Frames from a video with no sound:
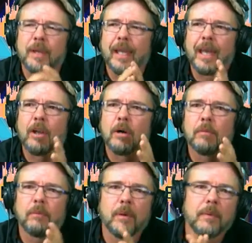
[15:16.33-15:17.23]
but I got
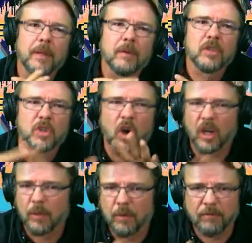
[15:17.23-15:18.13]
home and we were there just talking.